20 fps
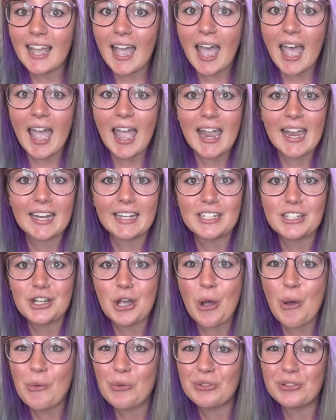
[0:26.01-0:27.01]
I
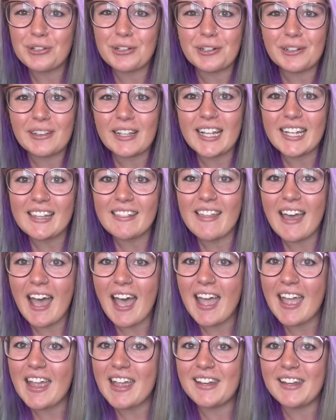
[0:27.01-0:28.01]
don't look like
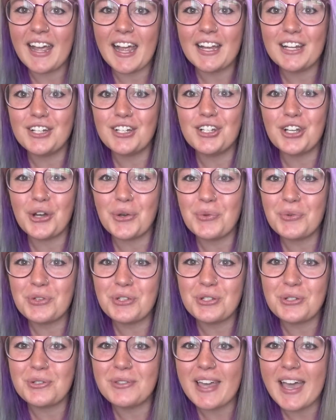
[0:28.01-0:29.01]
that and I don't
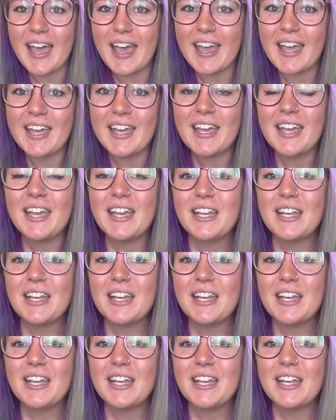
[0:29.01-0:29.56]
do that.